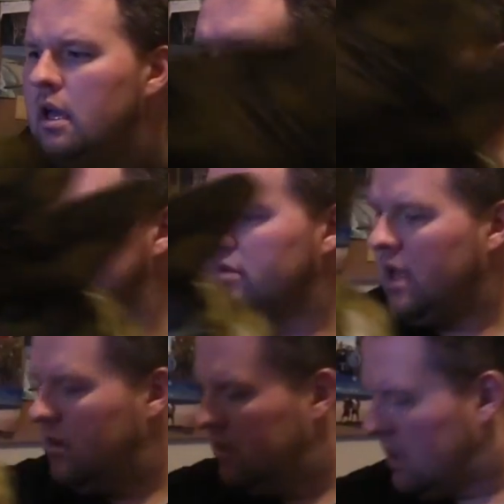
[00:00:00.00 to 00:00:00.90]
it also
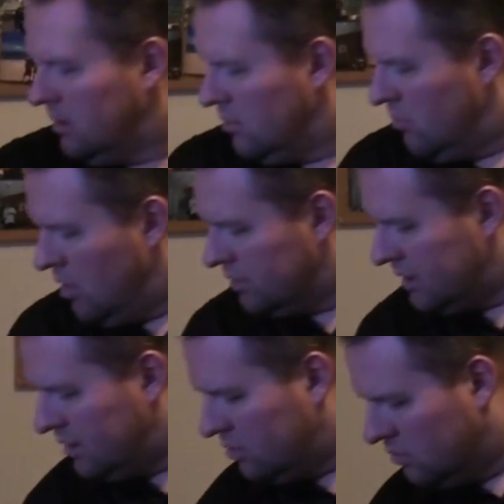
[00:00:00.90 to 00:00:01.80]
came with the little
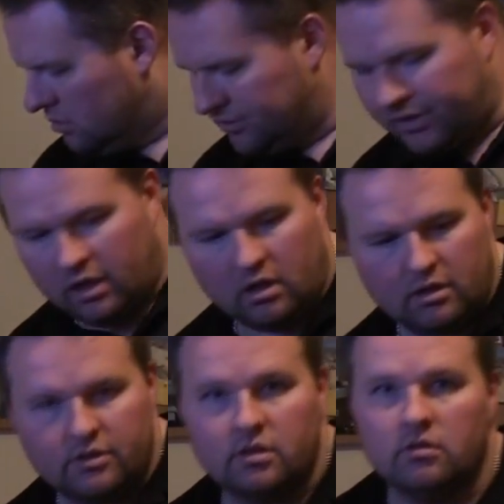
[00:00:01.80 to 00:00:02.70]
multi-tools
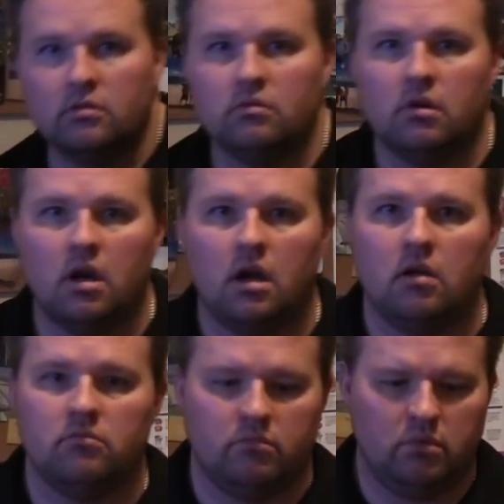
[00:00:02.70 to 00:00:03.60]
to
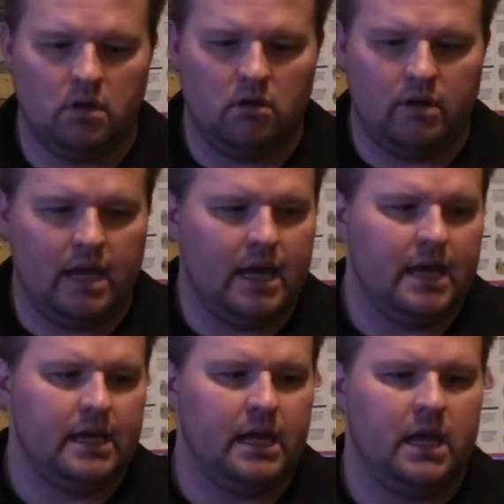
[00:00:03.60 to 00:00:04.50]
um, go
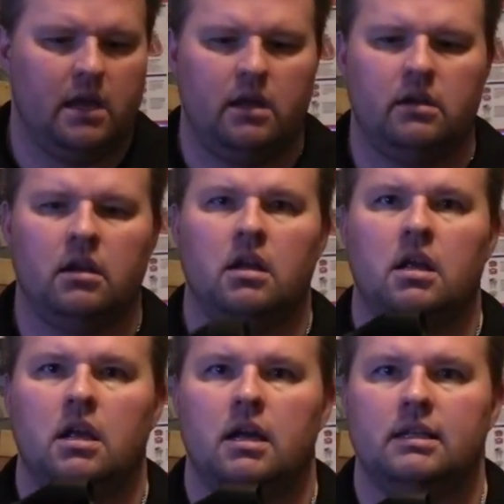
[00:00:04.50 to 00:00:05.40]
ahead and
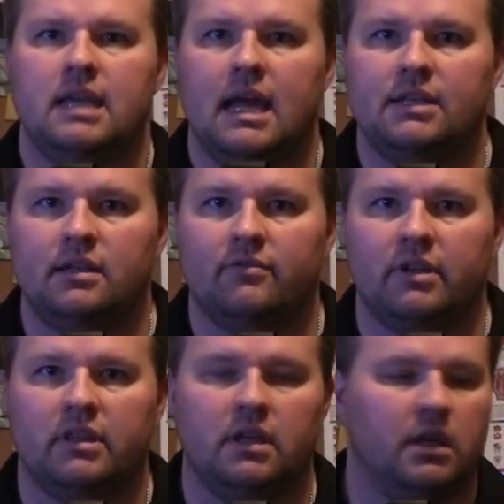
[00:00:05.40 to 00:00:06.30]
attach
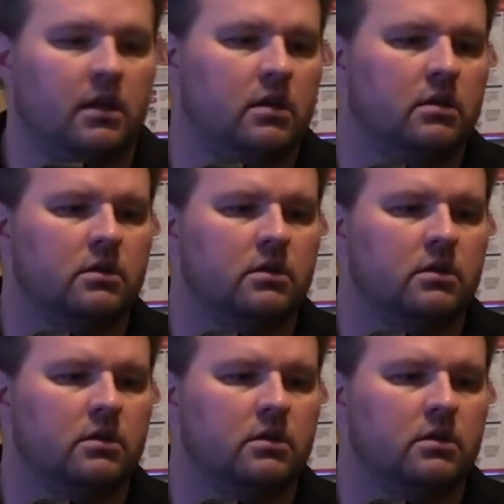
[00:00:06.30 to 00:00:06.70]
everything.